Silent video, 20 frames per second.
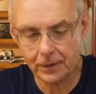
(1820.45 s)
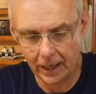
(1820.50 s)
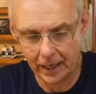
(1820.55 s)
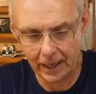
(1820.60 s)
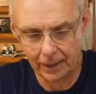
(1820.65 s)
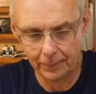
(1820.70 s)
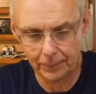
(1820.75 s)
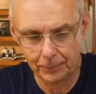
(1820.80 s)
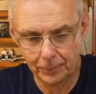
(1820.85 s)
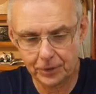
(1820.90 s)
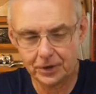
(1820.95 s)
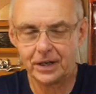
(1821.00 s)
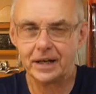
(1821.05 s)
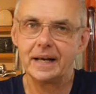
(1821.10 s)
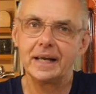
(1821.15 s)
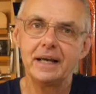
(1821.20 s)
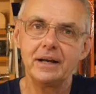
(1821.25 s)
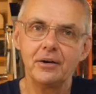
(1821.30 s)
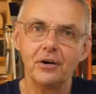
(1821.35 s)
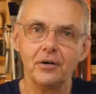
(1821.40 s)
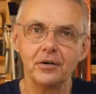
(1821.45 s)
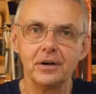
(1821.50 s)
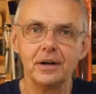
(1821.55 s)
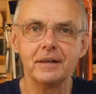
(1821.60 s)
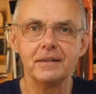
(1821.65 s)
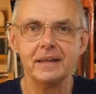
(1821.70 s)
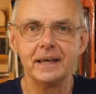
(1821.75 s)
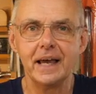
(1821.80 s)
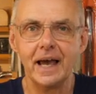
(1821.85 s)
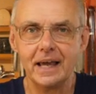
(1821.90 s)
Uh, put a link on
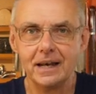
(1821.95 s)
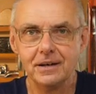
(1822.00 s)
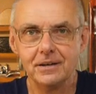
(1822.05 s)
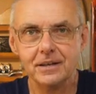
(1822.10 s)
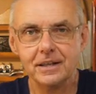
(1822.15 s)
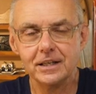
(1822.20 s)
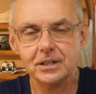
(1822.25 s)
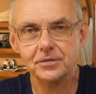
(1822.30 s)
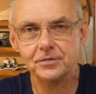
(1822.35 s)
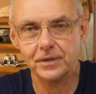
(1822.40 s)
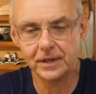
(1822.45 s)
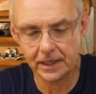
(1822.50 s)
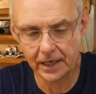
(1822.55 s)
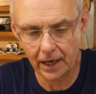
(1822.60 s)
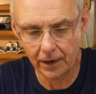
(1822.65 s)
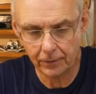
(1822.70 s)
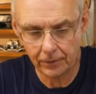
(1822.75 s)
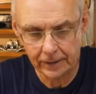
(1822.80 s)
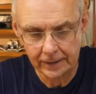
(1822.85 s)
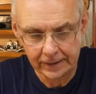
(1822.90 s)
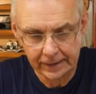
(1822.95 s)
at the end of this video.